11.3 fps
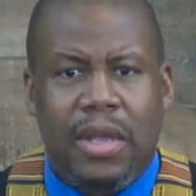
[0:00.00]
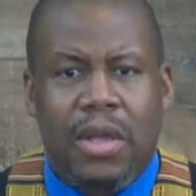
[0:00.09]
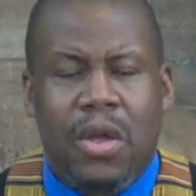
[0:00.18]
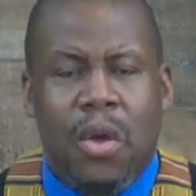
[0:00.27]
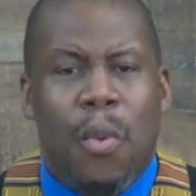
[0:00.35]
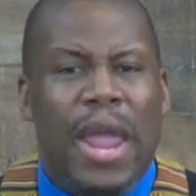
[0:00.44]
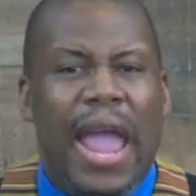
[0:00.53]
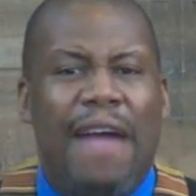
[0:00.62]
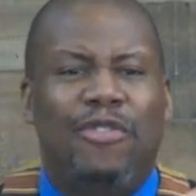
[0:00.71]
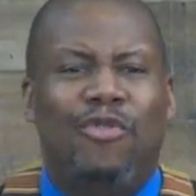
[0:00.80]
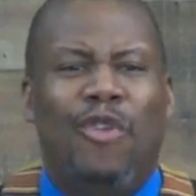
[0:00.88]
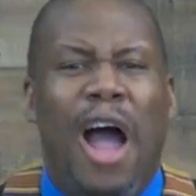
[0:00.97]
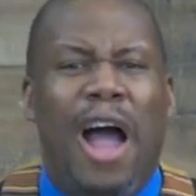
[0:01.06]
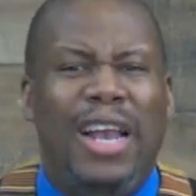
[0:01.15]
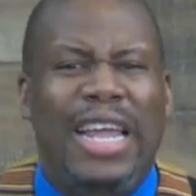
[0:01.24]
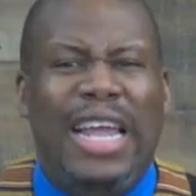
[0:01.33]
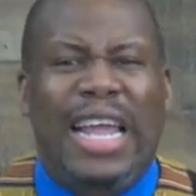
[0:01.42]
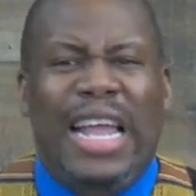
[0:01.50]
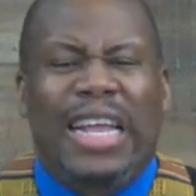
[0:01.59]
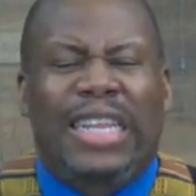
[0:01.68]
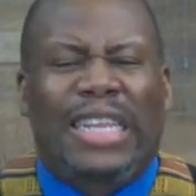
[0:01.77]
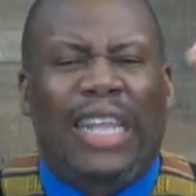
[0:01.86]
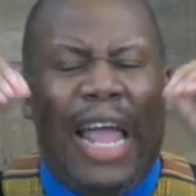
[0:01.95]
We have wrongly
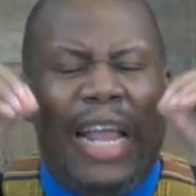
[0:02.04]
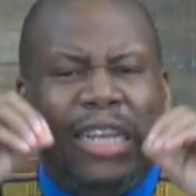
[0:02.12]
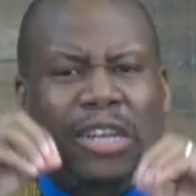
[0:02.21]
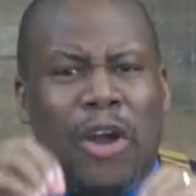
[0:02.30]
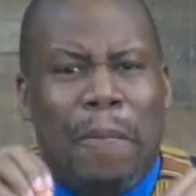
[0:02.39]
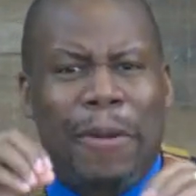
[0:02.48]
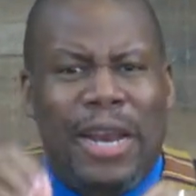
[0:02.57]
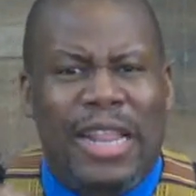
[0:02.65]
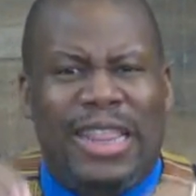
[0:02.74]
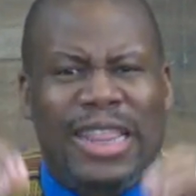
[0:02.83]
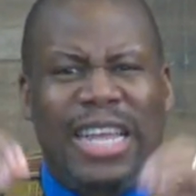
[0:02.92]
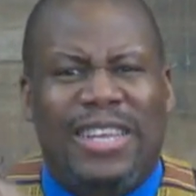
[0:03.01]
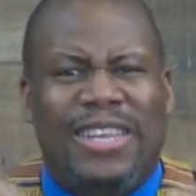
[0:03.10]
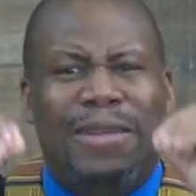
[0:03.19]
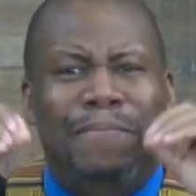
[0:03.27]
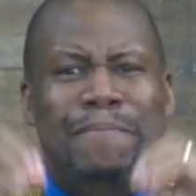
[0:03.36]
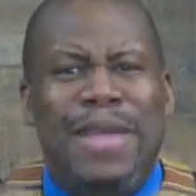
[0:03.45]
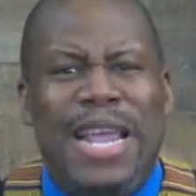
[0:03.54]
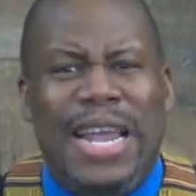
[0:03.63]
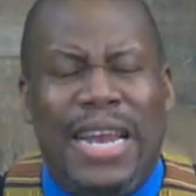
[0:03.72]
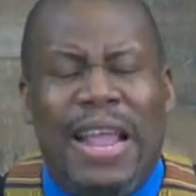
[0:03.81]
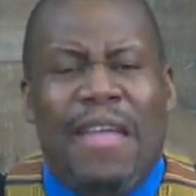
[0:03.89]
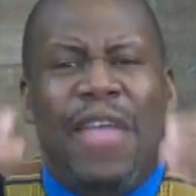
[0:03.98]
interpreted this to
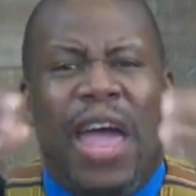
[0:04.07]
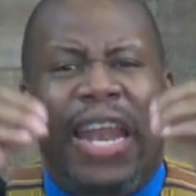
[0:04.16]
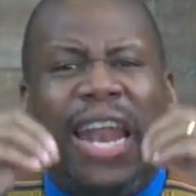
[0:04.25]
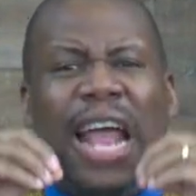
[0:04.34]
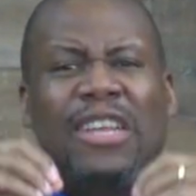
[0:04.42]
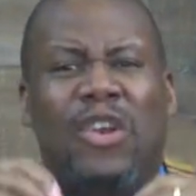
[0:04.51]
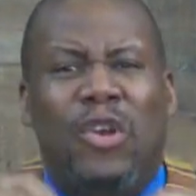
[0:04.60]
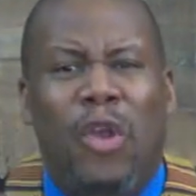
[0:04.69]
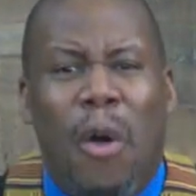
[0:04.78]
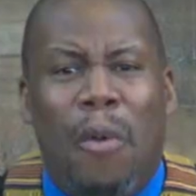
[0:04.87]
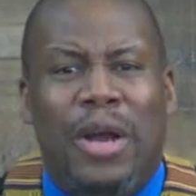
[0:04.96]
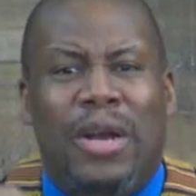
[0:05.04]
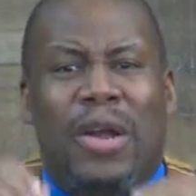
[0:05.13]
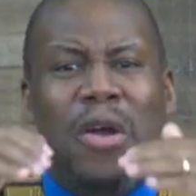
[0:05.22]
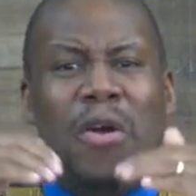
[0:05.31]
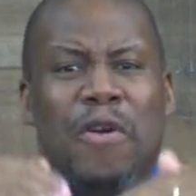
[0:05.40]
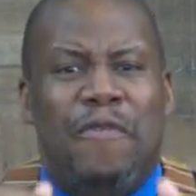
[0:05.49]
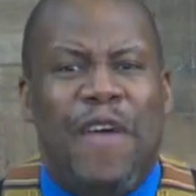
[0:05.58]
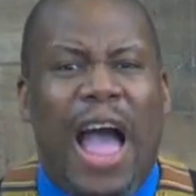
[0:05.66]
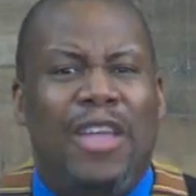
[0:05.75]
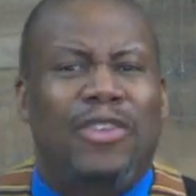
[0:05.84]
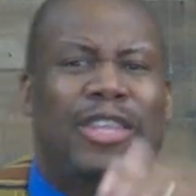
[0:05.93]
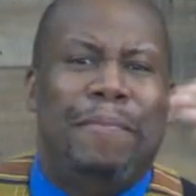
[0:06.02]
mean that it has lowered her
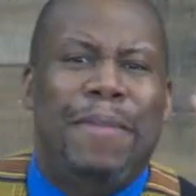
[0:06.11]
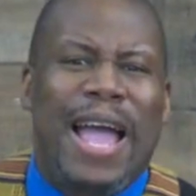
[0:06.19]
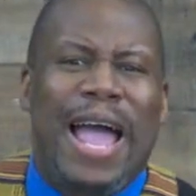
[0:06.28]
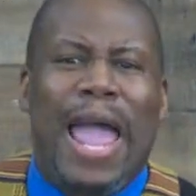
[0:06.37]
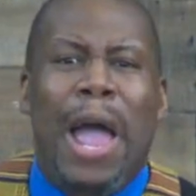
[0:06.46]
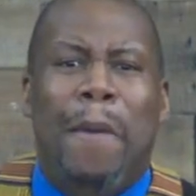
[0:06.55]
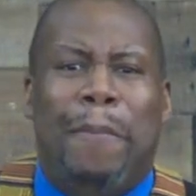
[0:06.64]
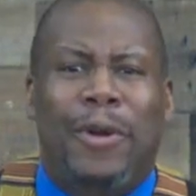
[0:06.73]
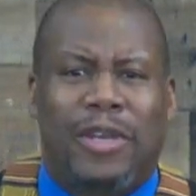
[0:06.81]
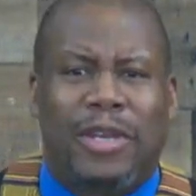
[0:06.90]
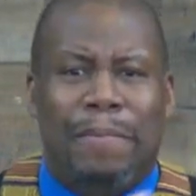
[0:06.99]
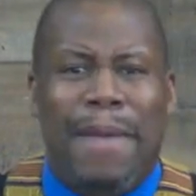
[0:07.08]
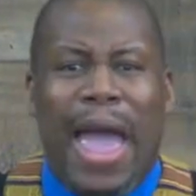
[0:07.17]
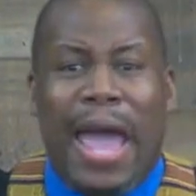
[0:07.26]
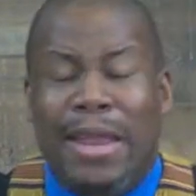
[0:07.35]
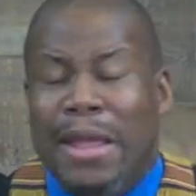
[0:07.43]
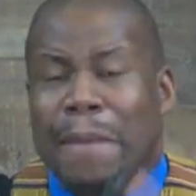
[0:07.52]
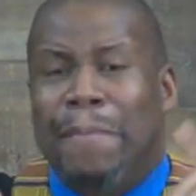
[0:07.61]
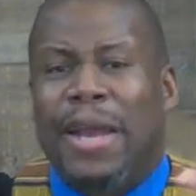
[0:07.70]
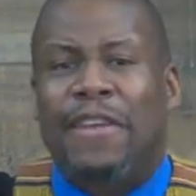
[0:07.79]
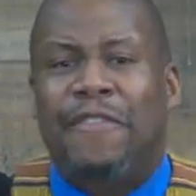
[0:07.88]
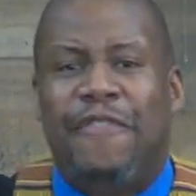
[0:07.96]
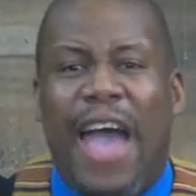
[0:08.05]
value to be a helper to man. But
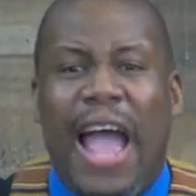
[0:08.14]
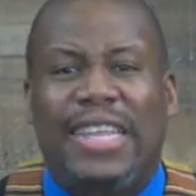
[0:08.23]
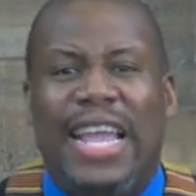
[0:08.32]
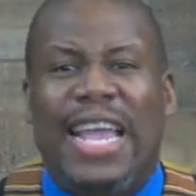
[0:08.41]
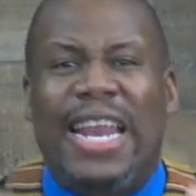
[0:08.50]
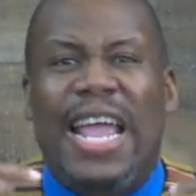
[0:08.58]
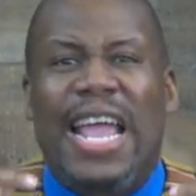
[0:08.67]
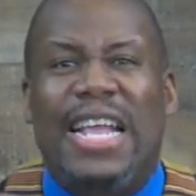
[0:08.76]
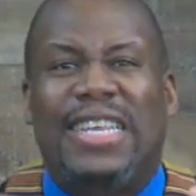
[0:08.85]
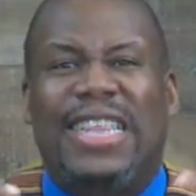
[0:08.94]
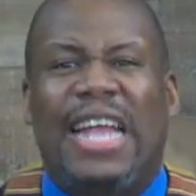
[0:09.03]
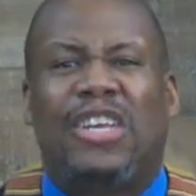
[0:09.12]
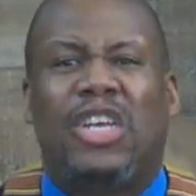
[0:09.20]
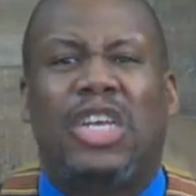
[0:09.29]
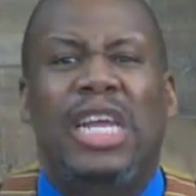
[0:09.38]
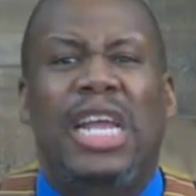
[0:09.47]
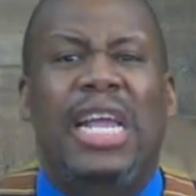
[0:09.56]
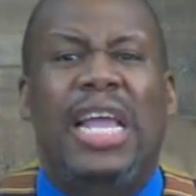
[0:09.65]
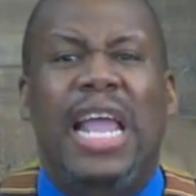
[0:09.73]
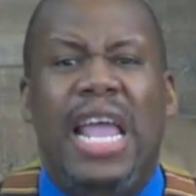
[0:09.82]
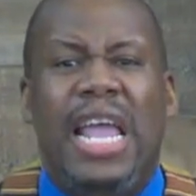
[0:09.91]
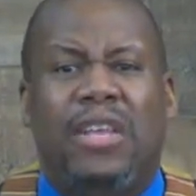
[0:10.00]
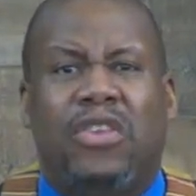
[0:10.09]
in fact, it is that she
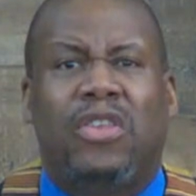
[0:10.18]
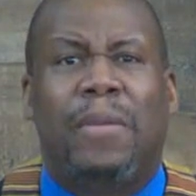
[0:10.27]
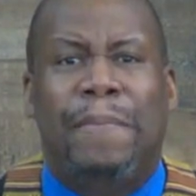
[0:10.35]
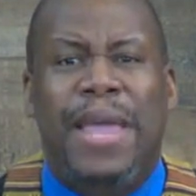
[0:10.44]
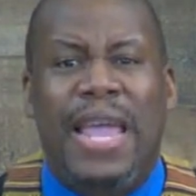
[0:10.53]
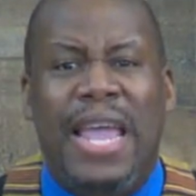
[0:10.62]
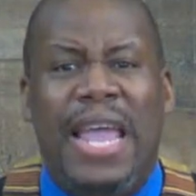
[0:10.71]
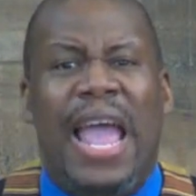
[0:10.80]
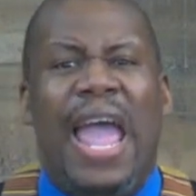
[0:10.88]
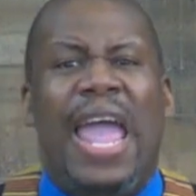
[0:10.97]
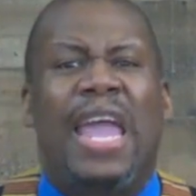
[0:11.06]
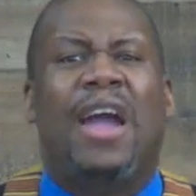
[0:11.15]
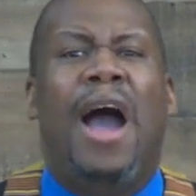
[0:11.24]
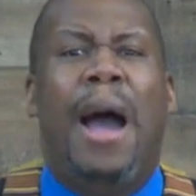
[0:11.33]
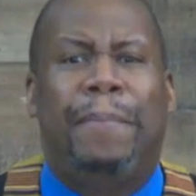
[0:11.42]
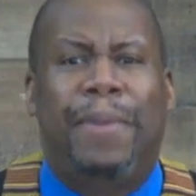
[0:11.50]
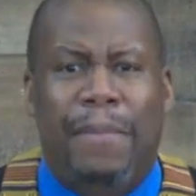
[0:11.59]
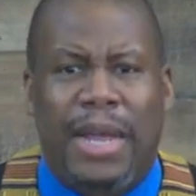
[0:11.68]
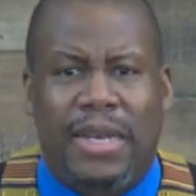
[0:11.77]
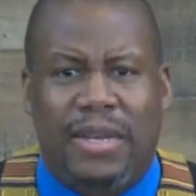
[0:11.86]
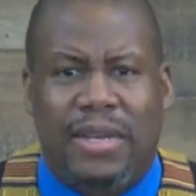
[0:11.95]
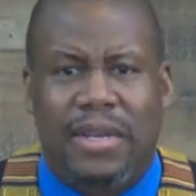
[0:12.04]
is to be a complement.